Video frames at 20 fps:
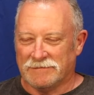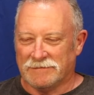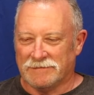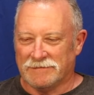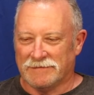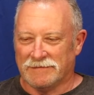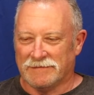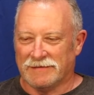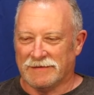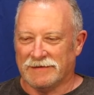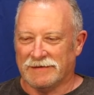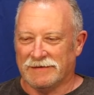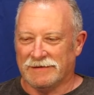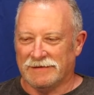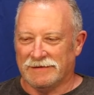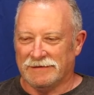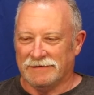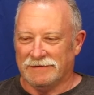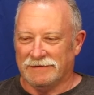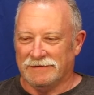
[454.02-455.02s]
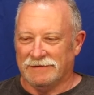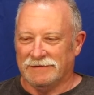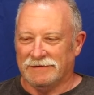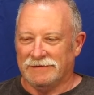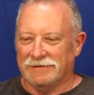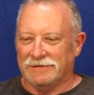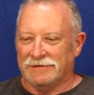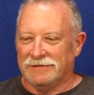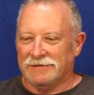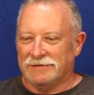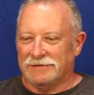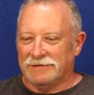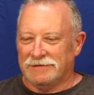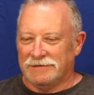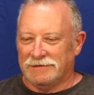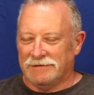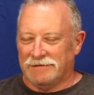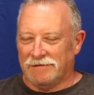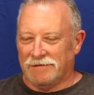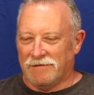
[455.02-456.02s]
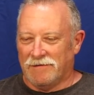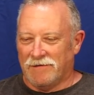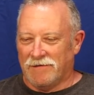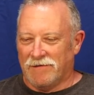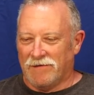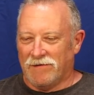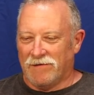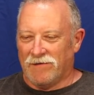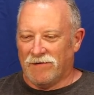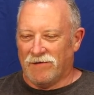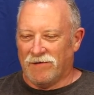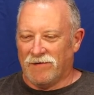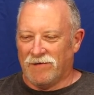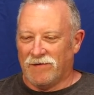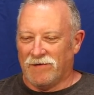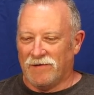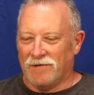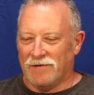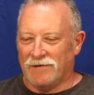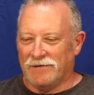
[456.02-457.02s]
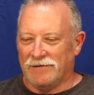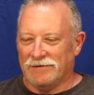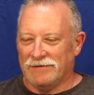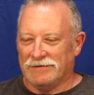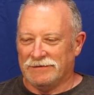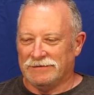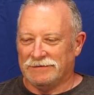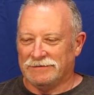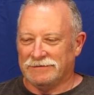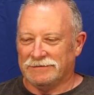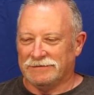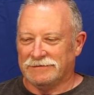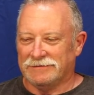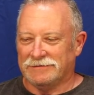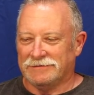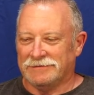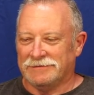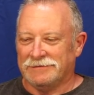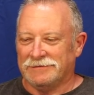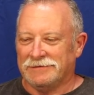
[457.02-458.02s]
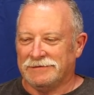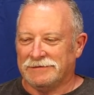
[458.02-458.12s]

[no speech]